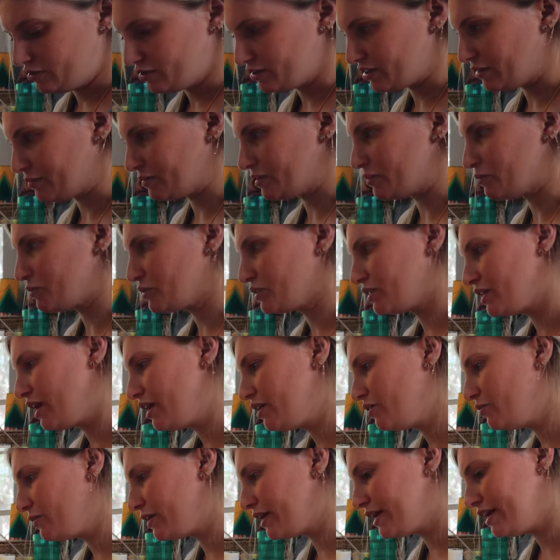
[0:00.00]
So I'm going to put
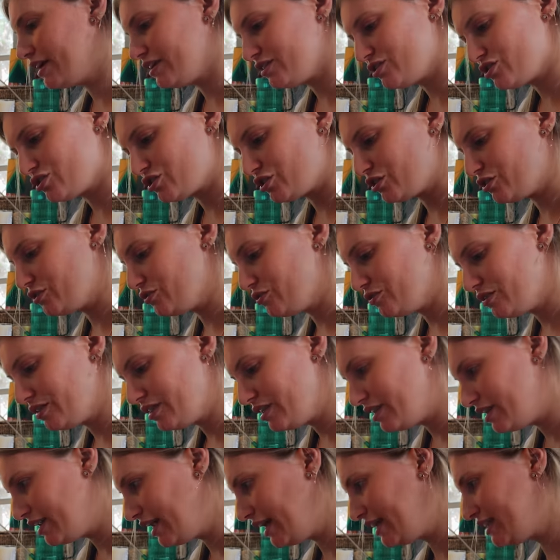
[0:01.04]
that away and show you
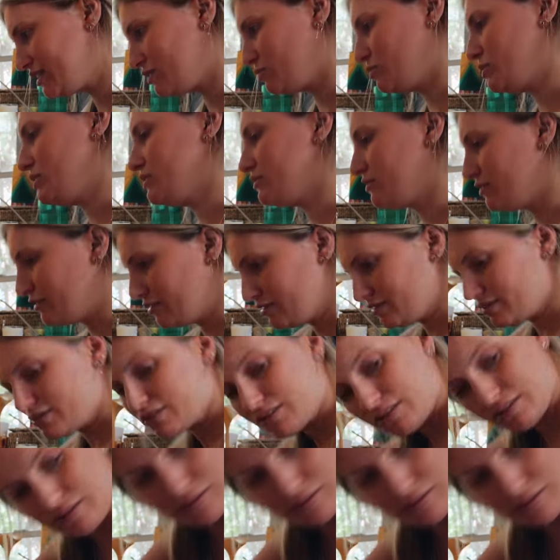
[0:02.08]
the next pieces.